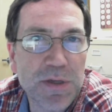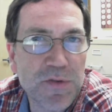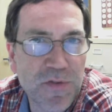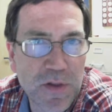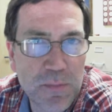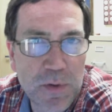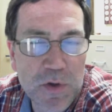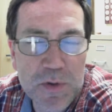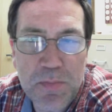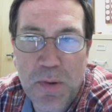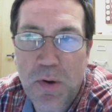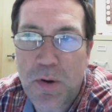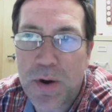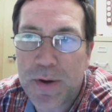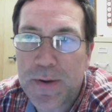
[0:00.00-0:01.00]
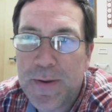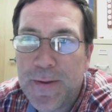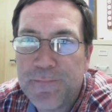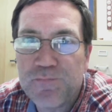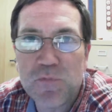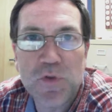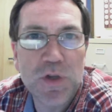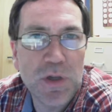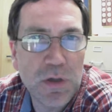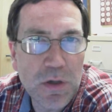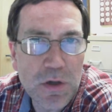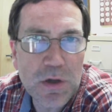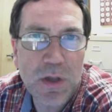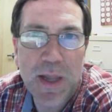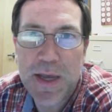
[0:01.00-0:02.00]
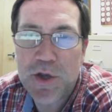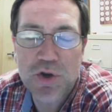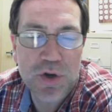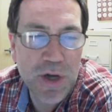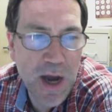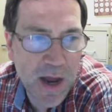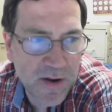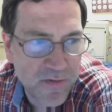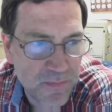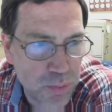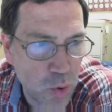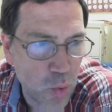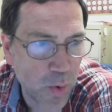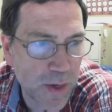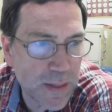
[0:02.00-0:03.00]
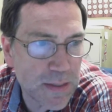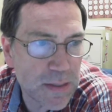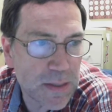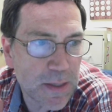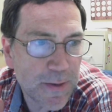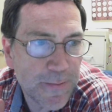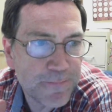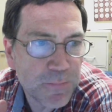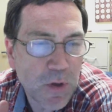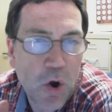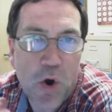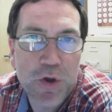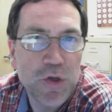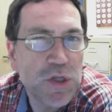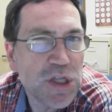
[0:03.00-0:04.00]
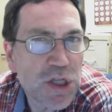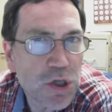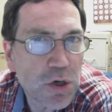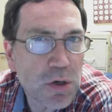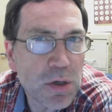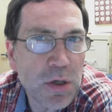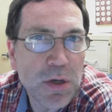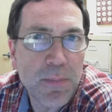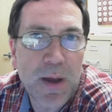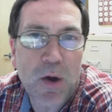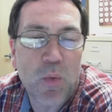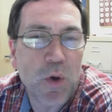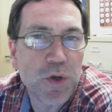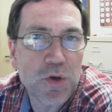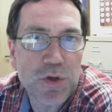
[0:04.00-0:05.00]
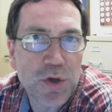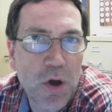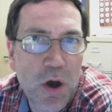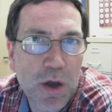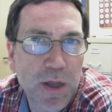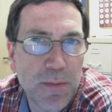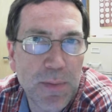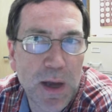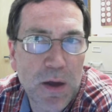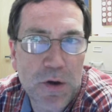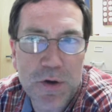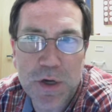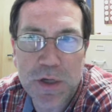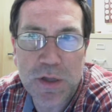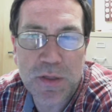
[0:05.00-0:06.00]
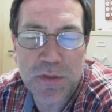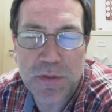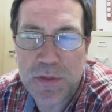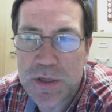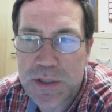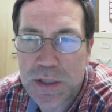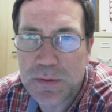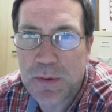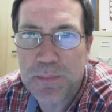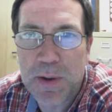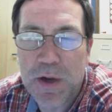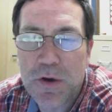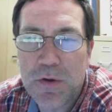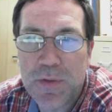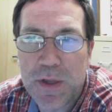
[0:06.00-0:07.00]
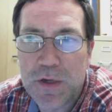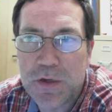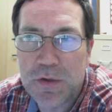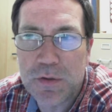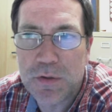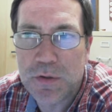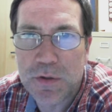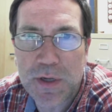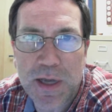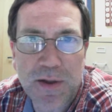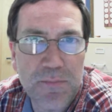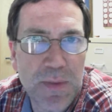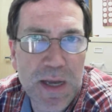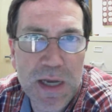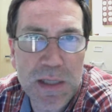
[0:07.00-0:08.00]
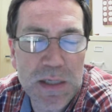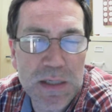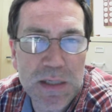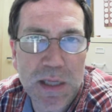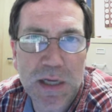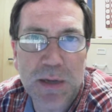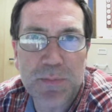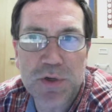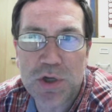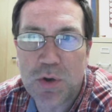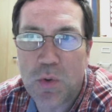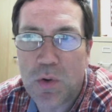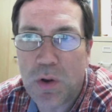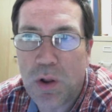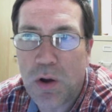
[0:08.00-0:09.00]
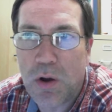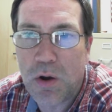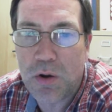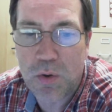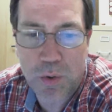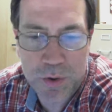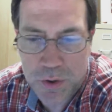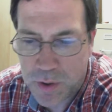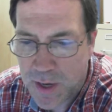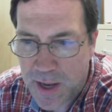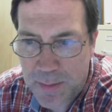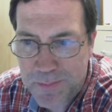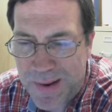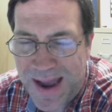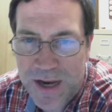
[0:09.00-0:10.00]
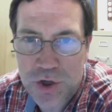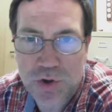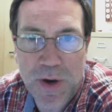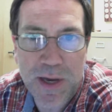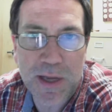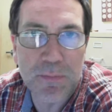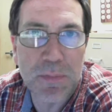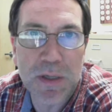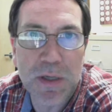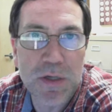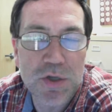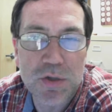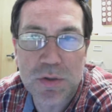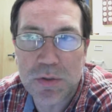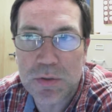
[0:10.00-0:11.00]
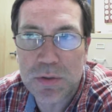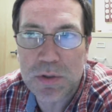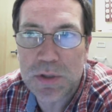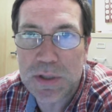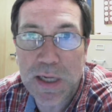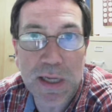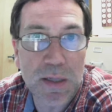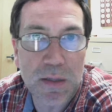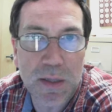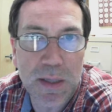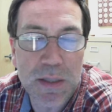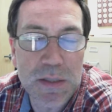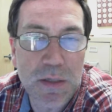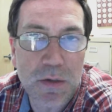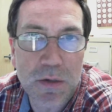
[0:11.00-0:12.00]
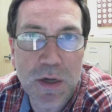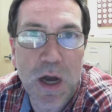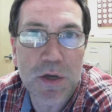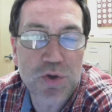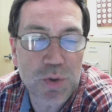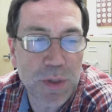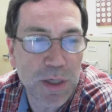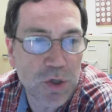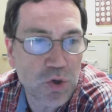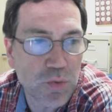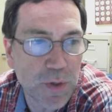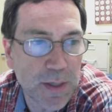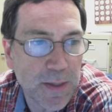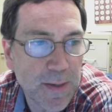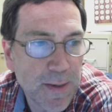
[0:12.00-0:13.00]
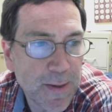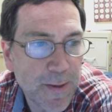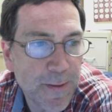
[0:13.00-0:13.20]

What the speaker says: But for the most part, do you look like you're kind of poised? Are you certain about what you're talking about, or does it appear that you're kind of making this thing up as you're going along, or you're kind of backtracking because you're saying things that are contradictory?